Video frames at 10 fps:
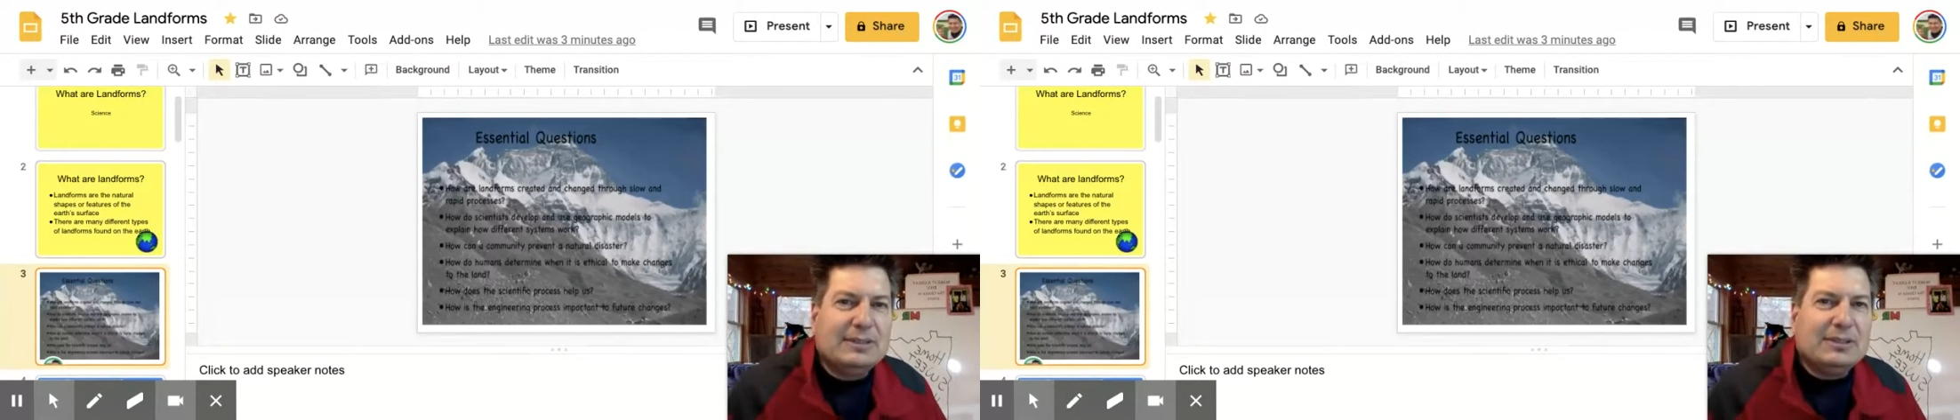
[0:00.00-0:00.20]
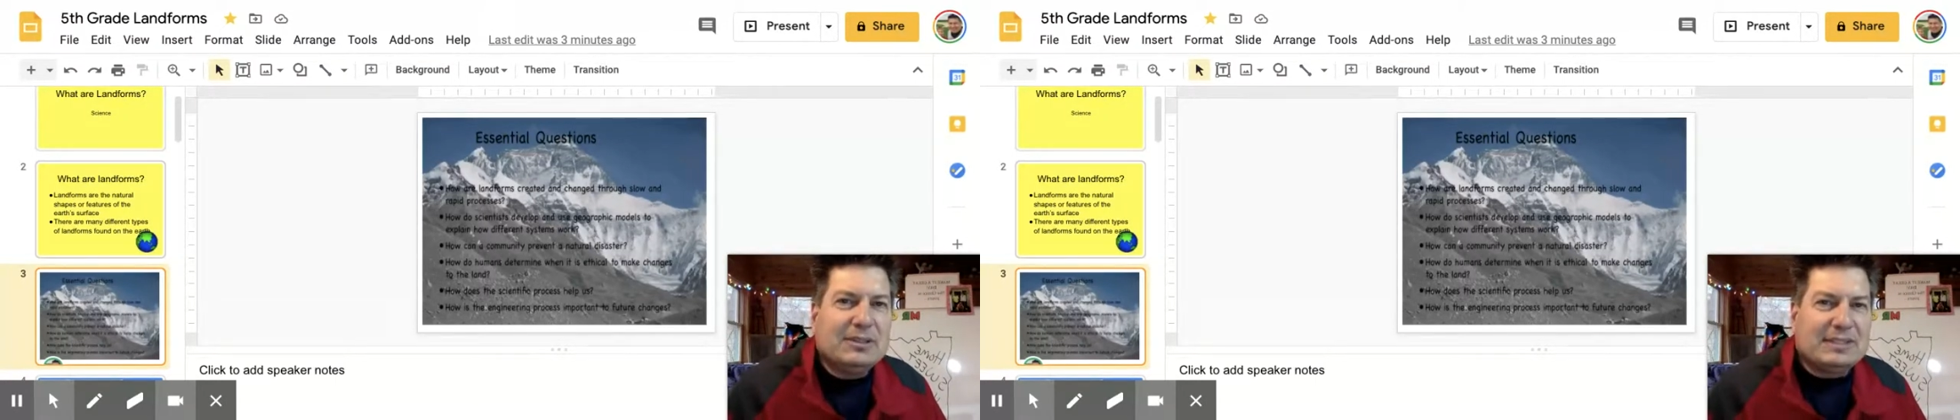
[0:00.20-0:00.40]

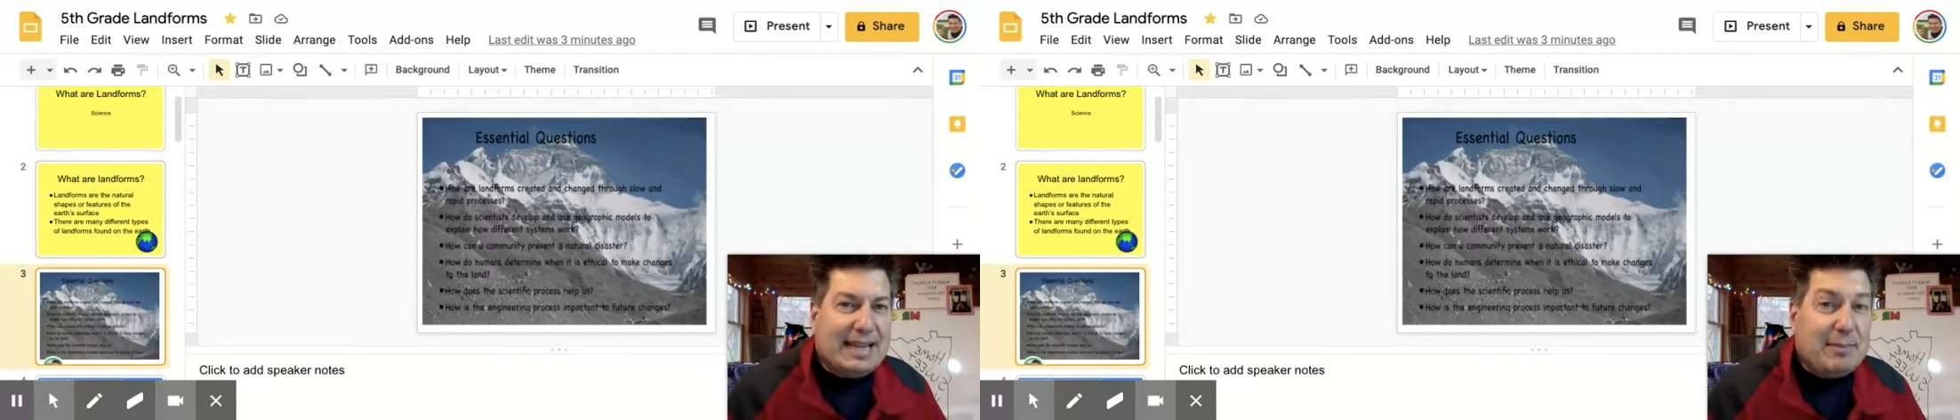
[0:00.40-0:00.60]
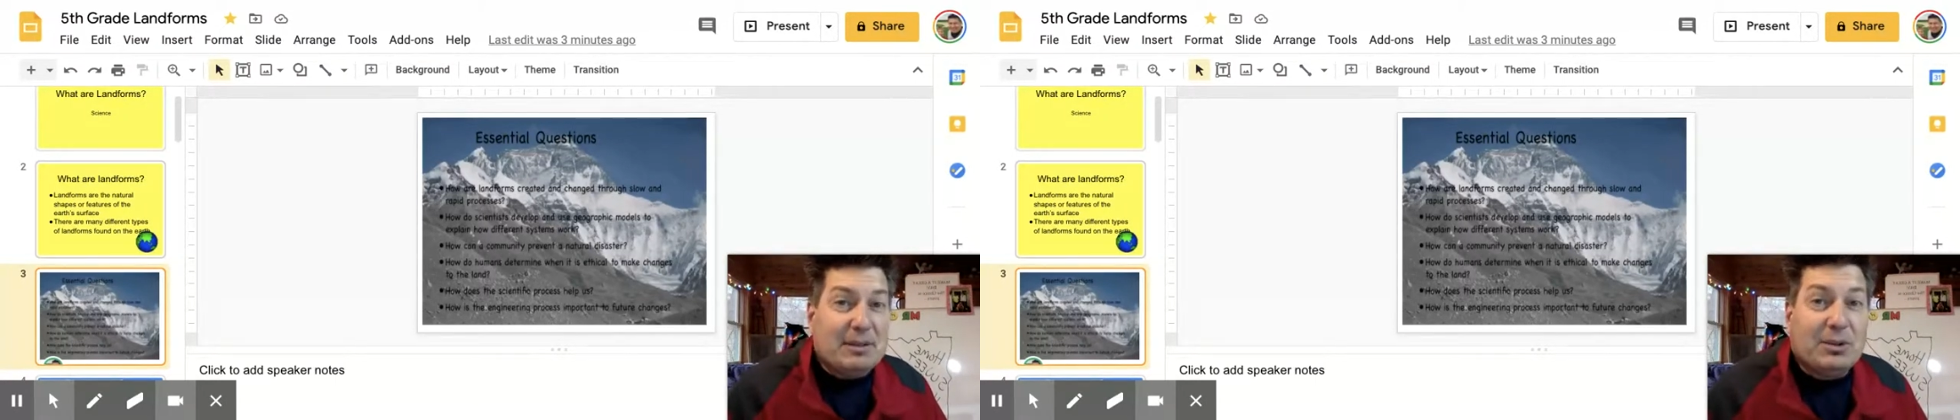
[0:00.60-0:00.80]
or does
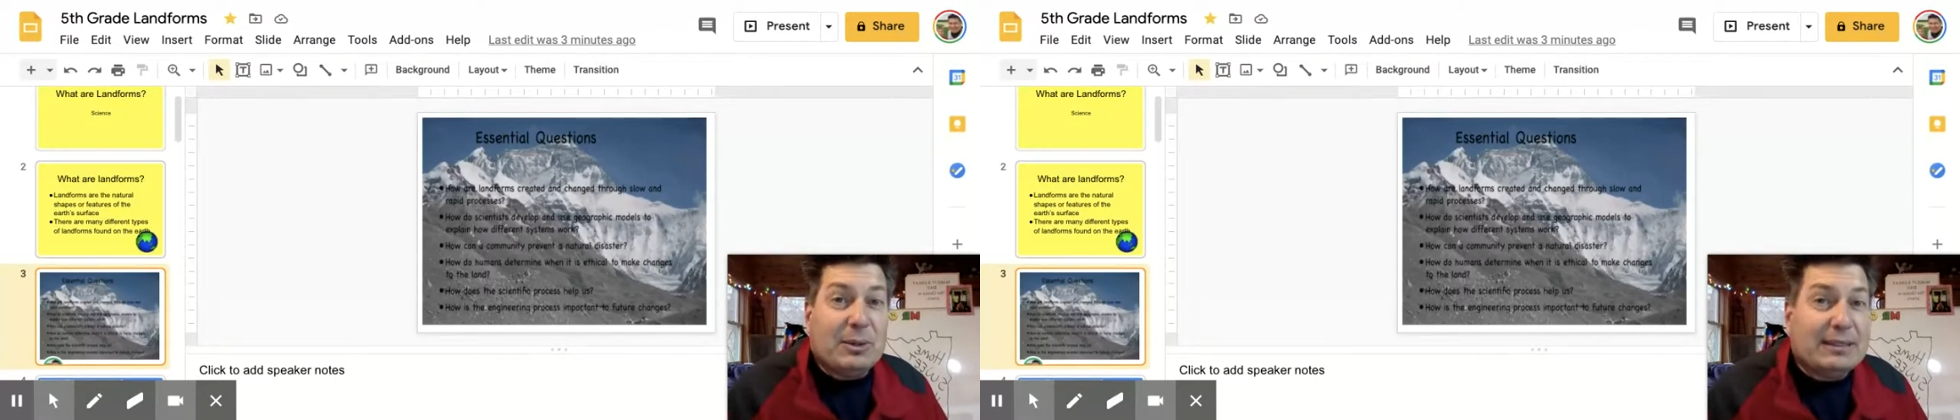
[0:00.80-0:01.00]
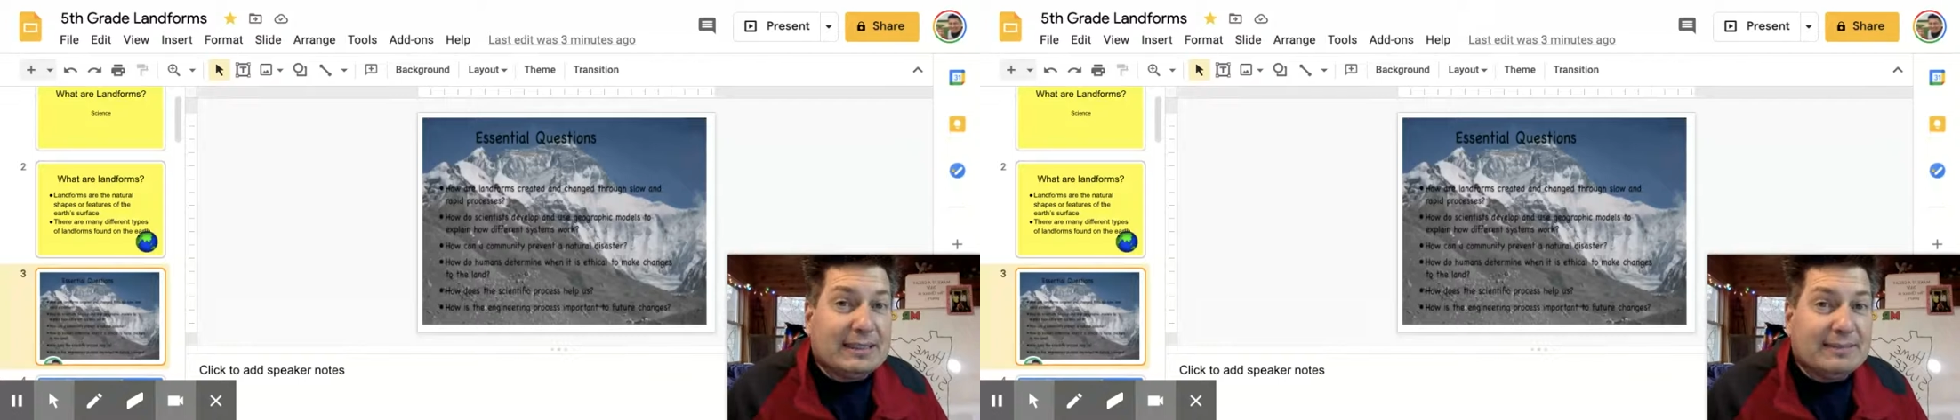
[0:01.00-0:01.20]
it happen
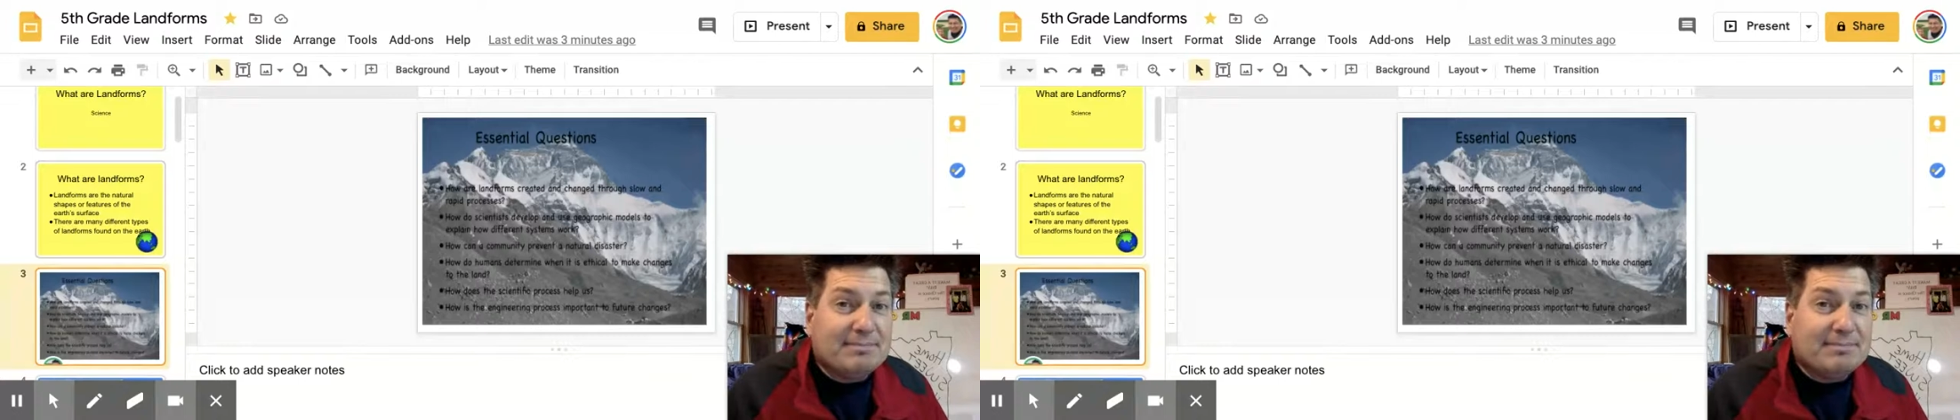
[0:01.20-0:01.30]
quickly?